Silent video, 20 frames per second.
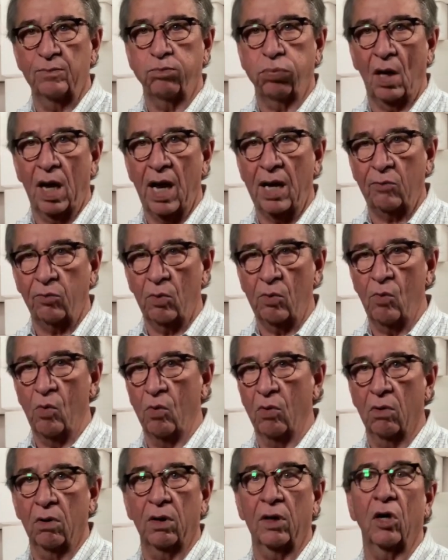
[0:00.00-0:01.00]
block
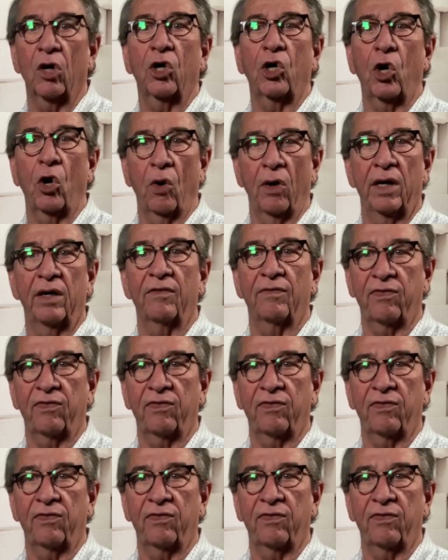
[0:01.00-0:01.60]
reward or current